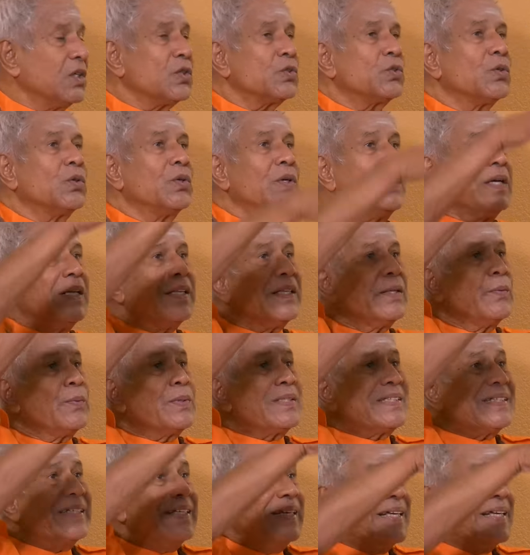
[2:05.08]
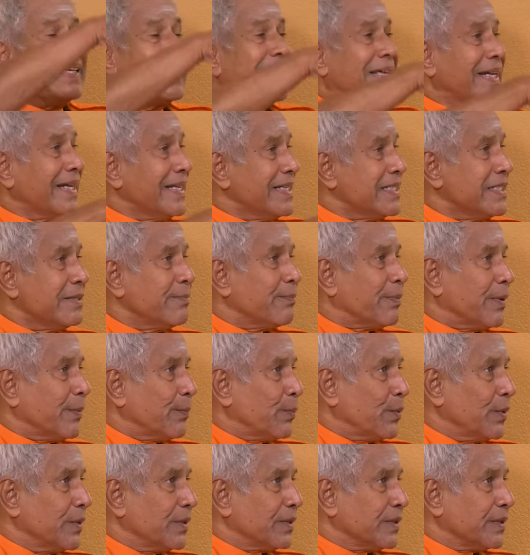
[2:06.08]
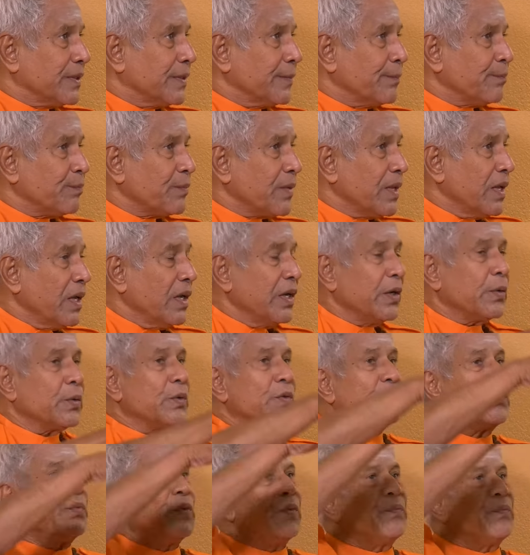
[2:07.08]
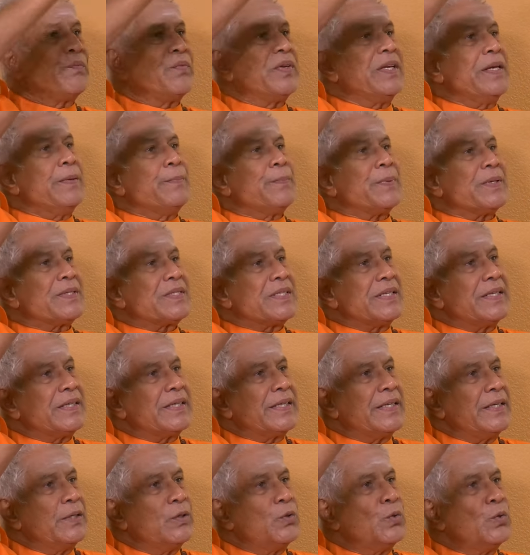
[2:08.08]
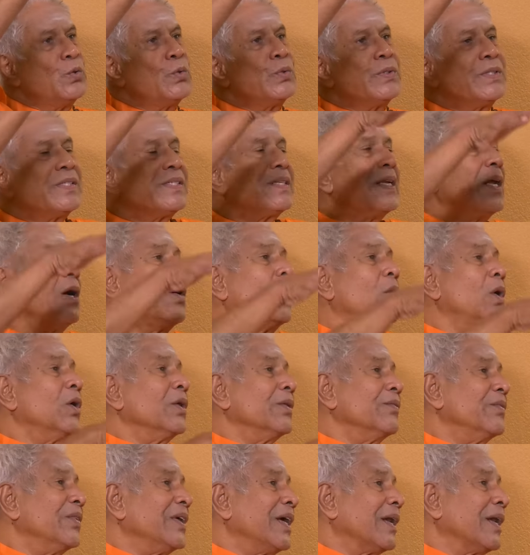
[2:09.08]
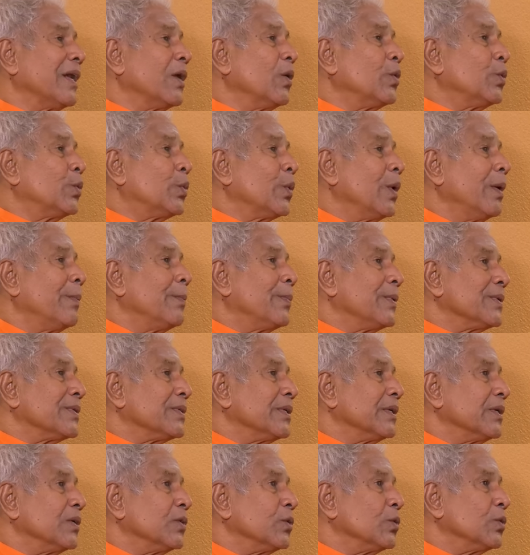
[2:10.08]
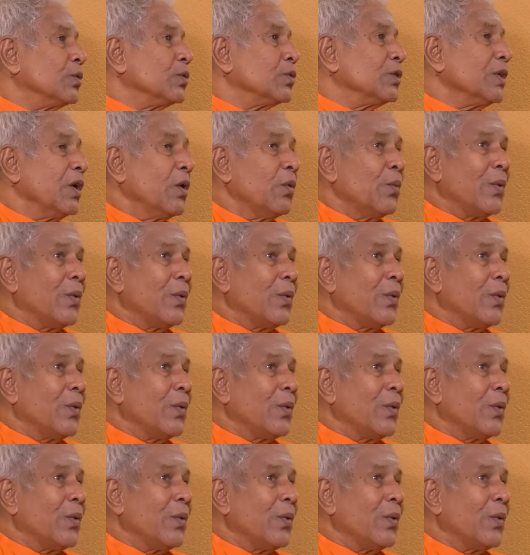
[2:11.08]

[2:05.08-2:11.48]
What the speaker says: So there was a decrease in population. It was 15% Hindus. We are now 12% Hindus.